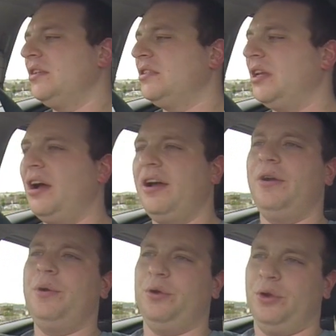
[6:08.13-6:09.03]

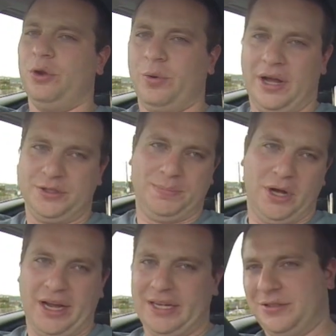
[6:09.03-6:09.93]
So who else
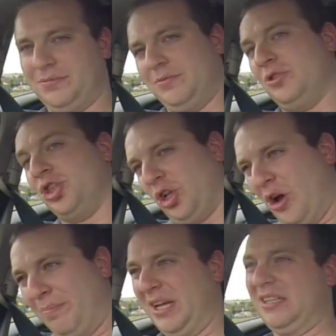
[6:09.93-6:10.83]
buys
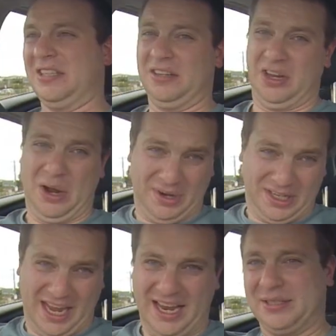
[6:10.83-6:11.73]
jalopies that no
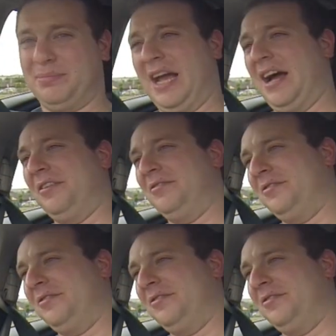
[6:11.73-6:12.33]
one cares about,